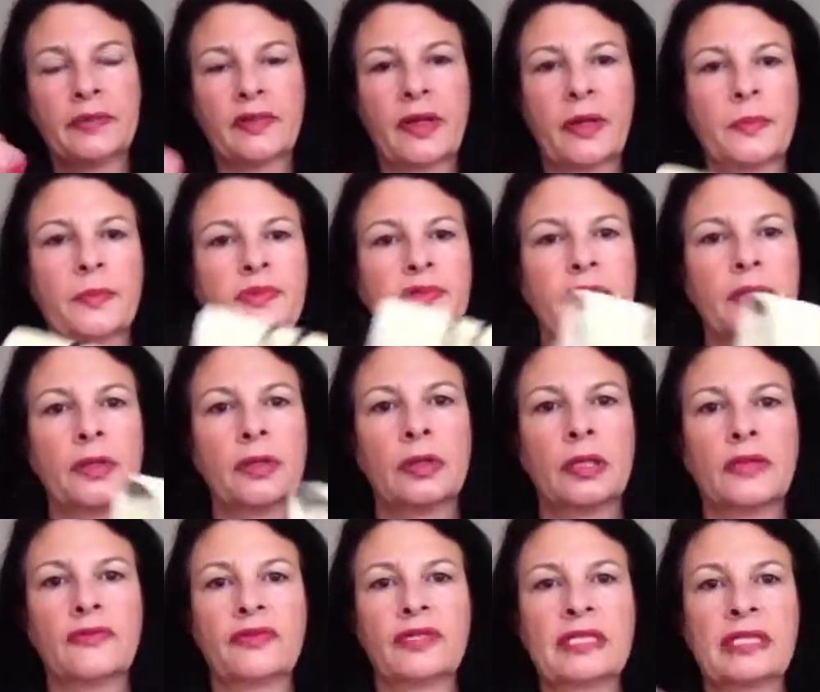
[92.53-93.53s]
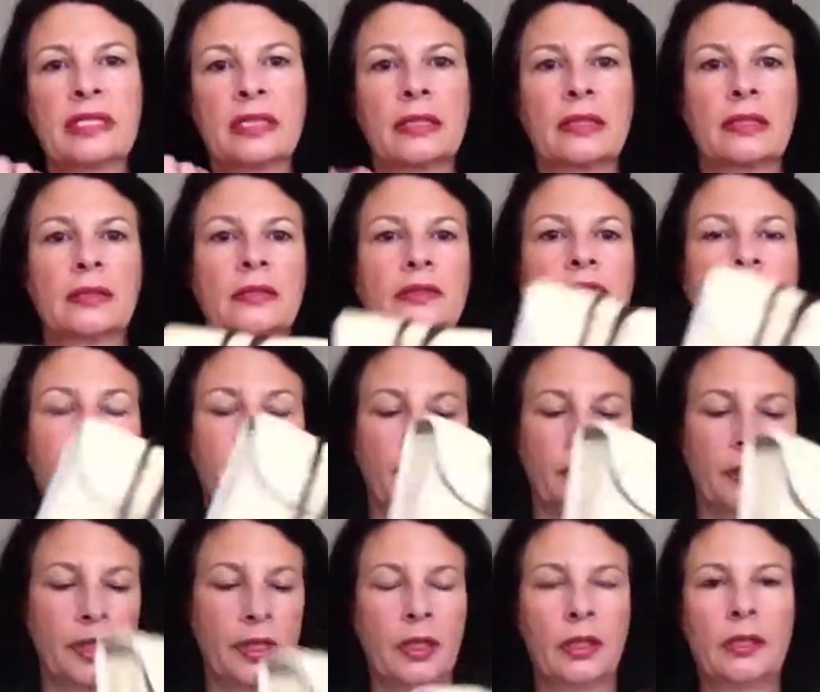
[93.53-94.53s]
Absolutely ridiculous.
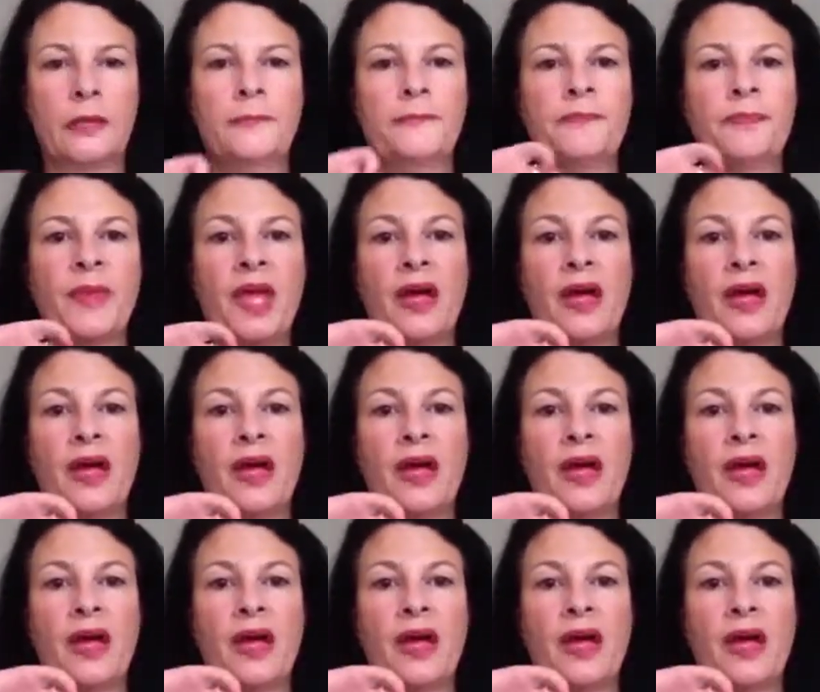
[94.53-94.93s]
And